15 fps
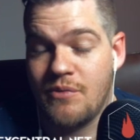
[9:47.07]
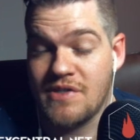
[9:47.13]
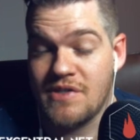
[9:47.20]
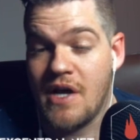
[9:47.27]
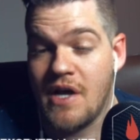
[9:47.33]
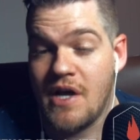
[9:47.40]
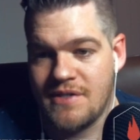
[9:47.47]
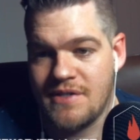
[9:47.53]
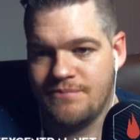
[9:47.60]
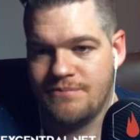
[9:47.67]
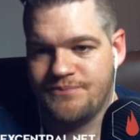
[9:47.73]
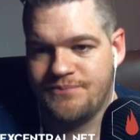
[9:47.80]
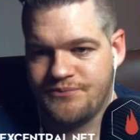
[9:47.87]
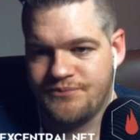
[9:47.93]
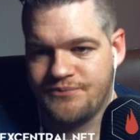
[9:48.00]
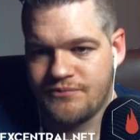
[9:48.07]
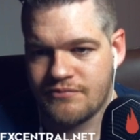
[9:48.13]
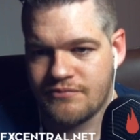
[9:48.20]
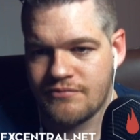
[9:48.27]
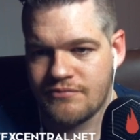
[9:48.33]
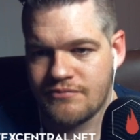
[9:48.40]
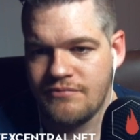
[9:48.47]
which is awesome.
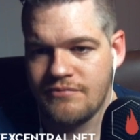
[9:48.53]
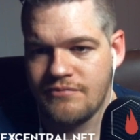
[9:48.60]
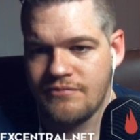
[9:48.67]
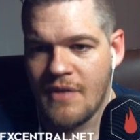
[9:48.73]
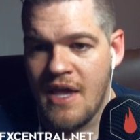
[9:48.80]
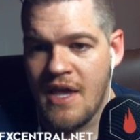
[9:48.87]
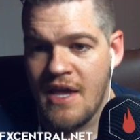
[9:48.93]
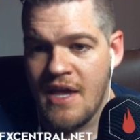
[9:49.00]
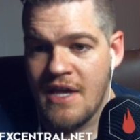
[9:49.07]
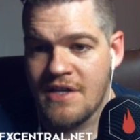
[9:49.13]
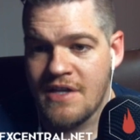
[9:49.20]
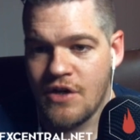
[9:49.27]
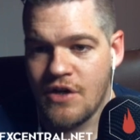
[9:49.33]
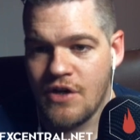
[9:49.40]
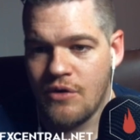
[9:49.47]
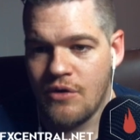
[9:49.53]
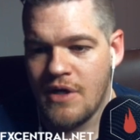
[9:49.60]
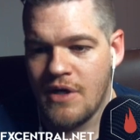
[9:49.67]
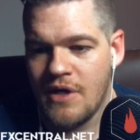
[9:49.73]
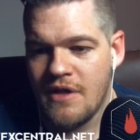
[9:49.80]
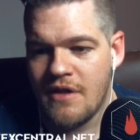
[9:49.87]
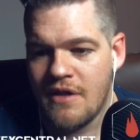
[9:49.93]

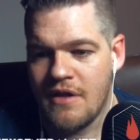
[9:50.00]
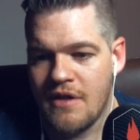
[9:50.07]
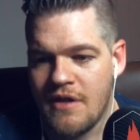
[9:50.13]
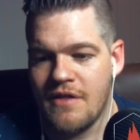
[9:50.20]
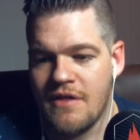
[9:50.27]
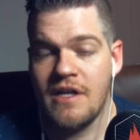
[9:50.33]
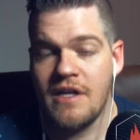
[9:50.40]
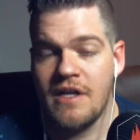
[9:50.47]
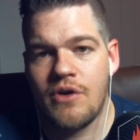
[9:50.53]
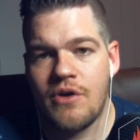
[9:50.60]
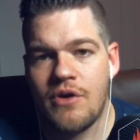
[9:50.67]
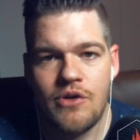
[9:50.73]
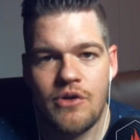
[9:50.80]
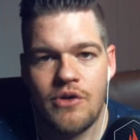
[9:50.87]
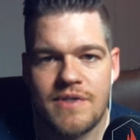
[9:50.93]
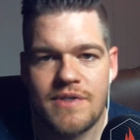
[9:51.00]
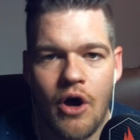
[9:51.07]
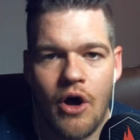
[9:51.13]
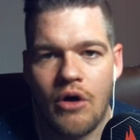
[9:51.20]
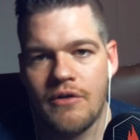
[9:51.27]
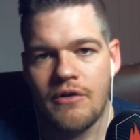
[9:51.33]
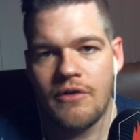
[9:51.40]
So then you can use
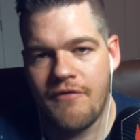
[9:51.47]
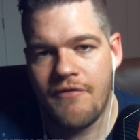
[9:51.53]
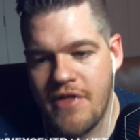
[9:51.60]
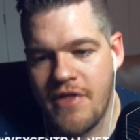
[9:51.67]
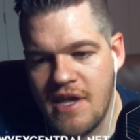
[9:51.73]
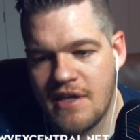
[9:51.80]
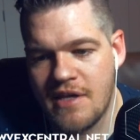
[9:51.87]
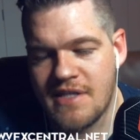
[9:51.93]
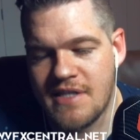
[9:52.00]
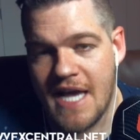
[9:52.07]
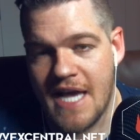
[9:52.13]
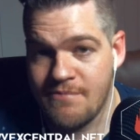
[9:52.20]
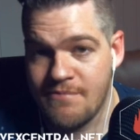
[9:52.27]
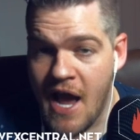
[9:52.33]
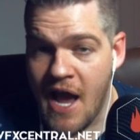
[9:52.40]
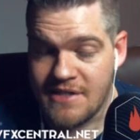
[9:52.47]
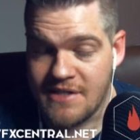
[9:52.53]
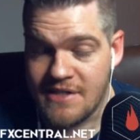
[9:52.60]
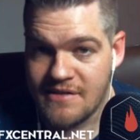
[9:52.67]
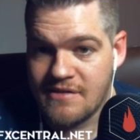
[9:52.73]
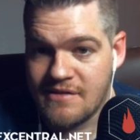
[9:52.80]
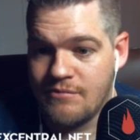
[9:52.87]
all of these as
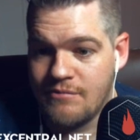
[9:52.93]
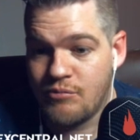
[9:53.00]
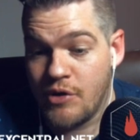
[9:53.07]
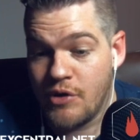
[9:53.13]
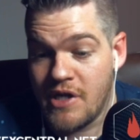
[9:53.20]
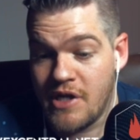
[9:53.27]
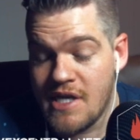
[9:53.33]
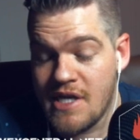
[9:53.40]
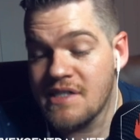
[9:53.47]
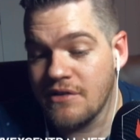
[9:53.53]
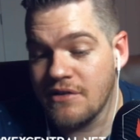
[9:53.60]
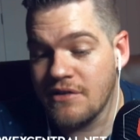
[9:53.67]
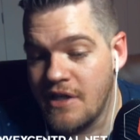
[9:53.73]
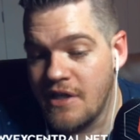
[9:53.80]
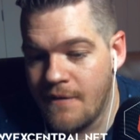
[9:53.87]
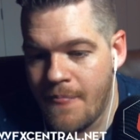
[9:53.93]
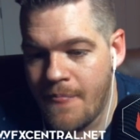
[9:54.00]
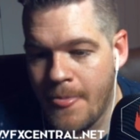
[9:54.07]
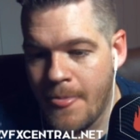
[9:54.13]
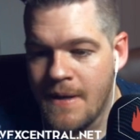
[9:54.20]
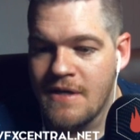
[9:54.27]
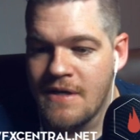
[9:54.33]
masks pretty easily.
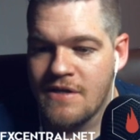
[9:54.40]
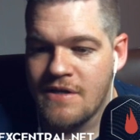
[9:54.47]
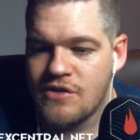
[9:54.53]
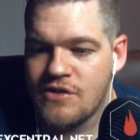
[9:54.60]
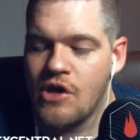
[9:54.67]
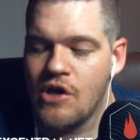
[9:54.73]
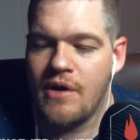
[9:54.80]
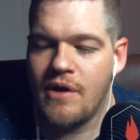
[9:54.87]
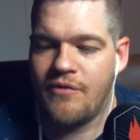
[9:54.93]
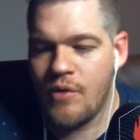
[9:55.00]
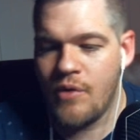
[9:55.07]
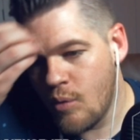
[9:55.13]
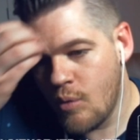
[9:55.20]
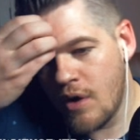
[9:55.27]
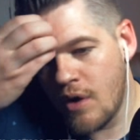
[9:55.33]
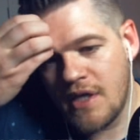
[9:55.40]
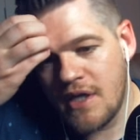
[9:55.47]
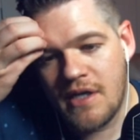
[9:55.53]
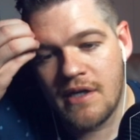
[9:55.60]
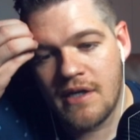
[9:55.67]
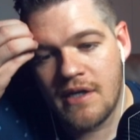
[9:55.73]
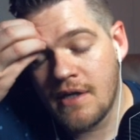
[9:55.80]
So if we
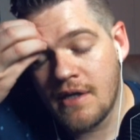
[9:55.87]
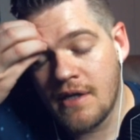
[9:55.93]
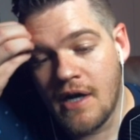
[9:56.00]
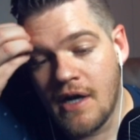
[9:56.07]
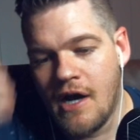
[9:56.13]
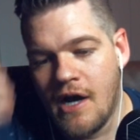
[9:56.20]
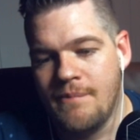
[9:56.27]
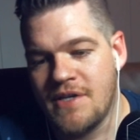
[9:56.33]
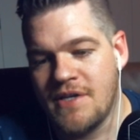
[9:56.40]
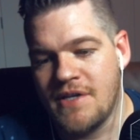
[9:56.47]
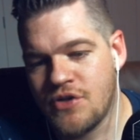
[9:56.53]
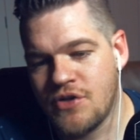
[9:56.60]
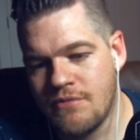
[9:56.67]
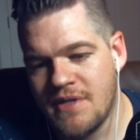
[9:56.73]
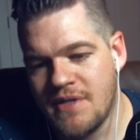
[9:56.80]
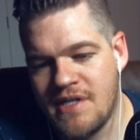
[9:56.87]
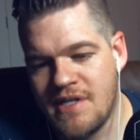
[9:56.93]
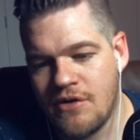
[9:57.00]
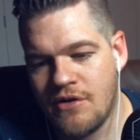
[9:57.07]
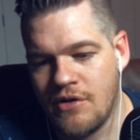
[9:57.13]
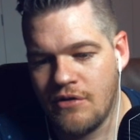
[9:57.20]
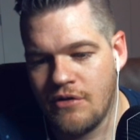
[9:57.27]
wanted a certain
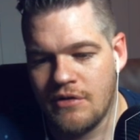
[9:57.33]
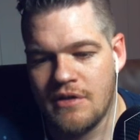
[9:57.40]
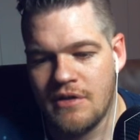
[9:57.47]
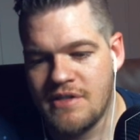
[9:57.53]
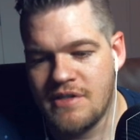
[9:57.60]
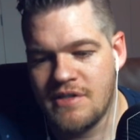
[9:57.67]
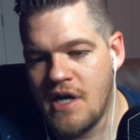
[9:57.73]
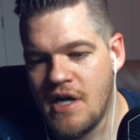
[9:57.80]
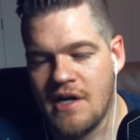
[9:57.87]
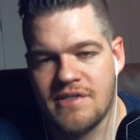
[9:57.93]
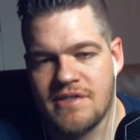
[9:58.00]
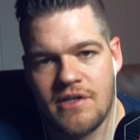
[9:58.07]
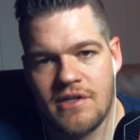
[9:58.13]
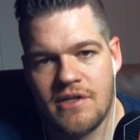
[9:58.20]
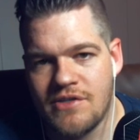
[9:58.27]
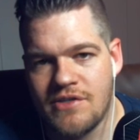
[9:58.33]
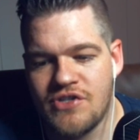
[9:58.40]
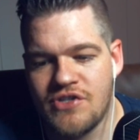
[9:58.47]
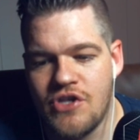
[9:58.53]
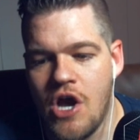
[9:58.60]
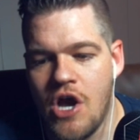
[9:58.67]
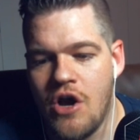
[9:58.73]
material dust,
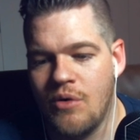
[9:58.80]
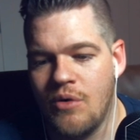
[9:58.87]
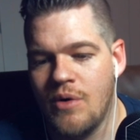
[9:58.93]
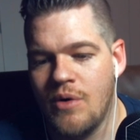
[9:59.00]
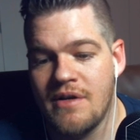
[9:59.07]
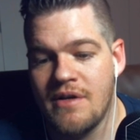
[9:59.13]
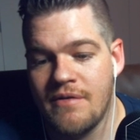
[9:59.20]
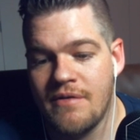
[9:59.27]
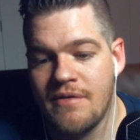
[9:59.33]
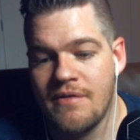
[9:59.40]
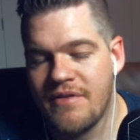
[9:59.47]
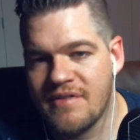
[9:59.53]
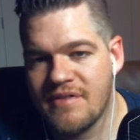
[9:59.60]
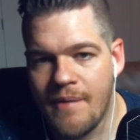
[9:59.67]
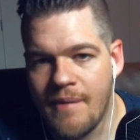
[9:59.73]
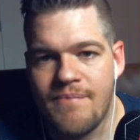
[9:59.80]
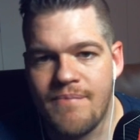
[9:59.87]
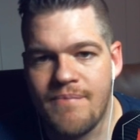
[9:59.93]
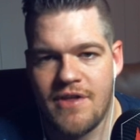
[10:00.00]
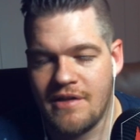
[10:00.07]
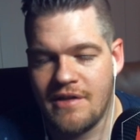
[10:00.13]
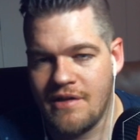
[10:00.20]
snow,
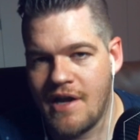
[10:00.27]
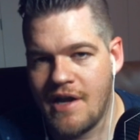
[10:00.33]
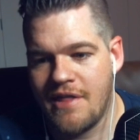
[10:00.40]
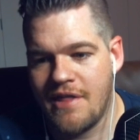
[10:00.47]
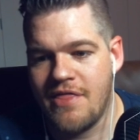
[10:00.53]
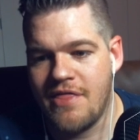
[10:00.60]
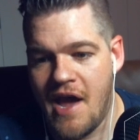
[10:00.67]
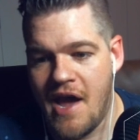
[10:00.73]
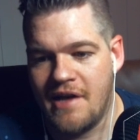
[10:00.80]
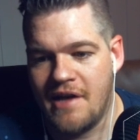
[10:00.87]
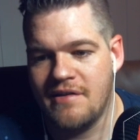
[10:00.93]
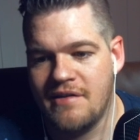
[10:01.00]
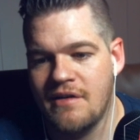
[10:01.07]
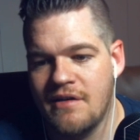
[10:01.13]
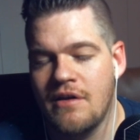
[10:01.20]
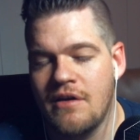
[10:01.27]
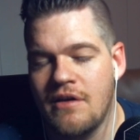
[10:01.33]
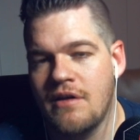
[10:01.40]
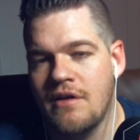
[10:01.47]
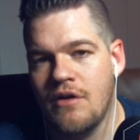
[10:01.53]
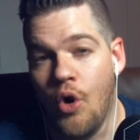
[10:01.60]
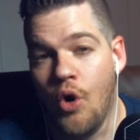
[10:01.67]
something like that,
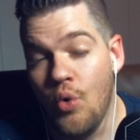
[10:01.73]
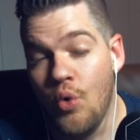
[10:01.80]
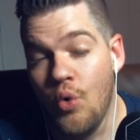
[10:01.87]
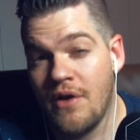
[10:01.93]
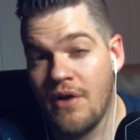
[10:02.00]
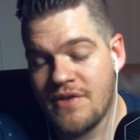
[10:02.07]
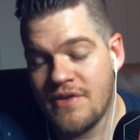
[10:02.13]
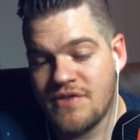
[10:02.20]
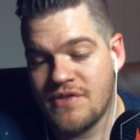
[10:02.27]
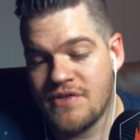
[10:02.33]
only on the